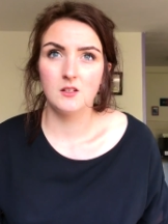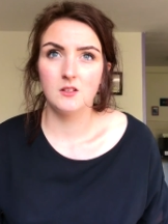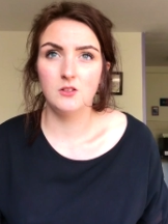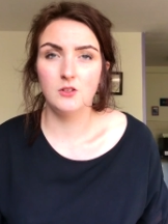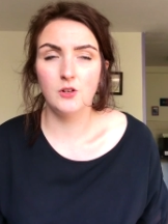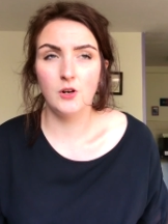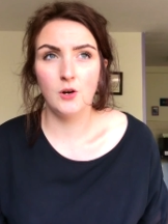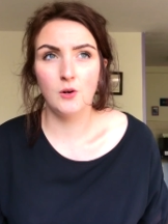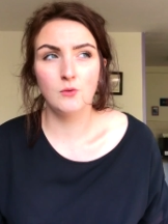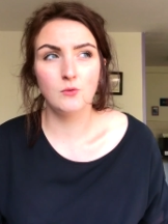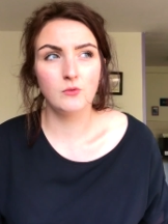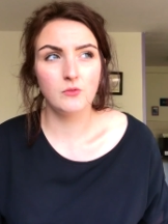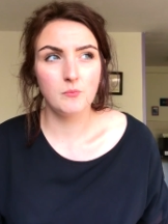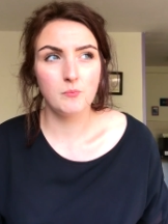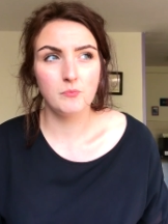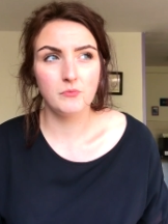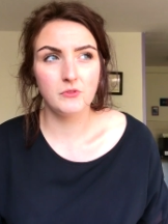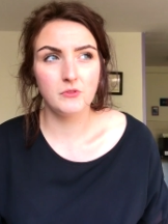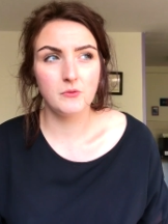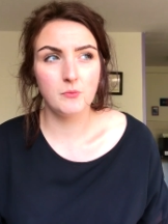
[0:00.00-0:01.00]
you know,
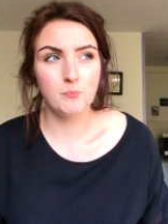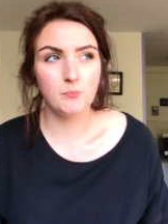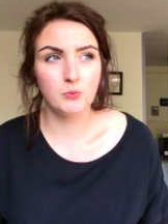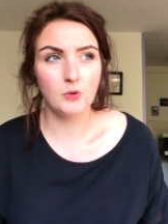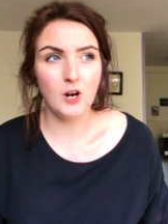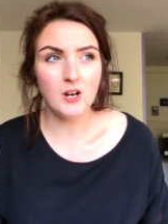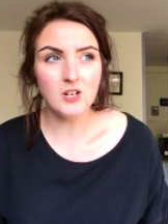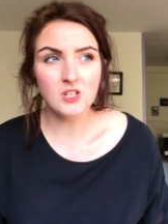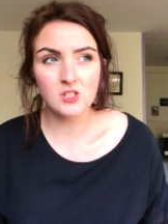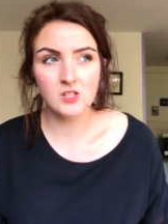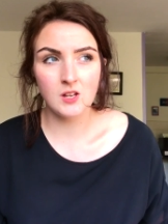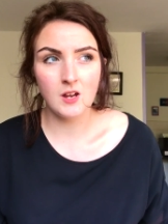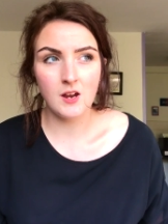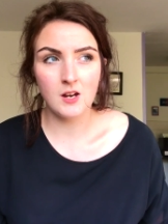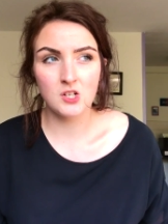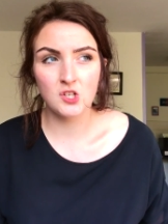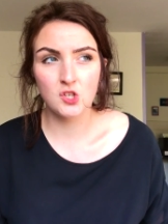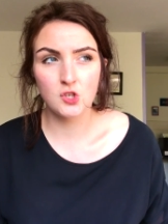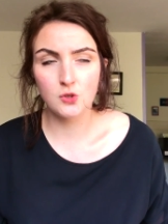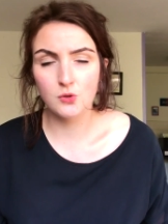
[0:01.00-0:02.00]
the price tag
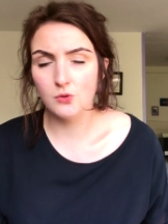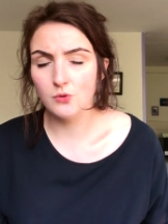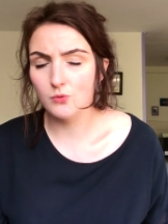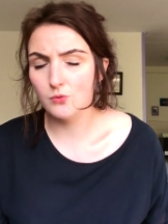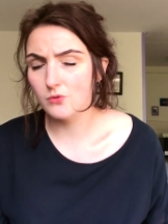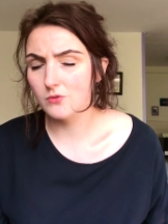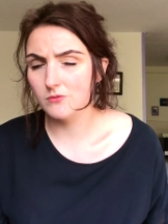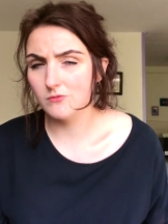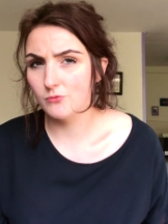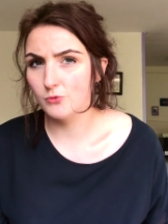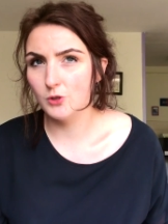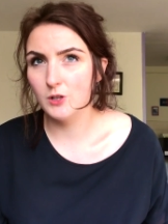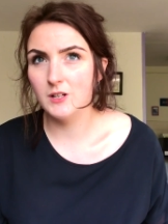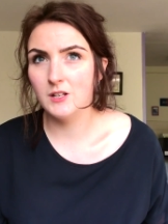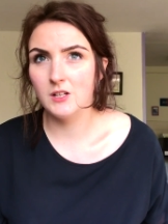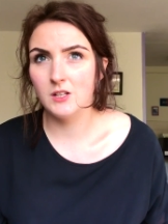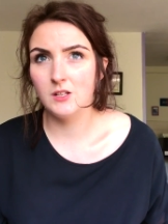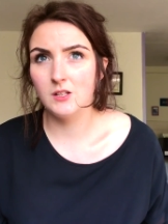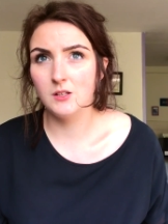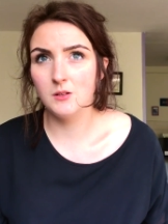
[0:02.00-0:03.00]
shouldn't
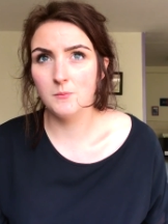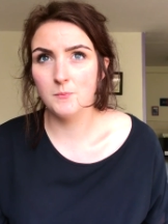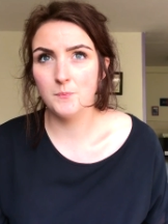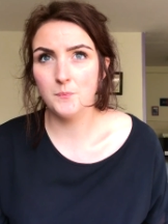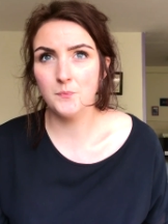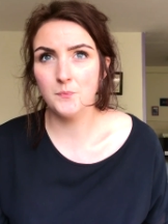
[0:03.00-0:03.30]
really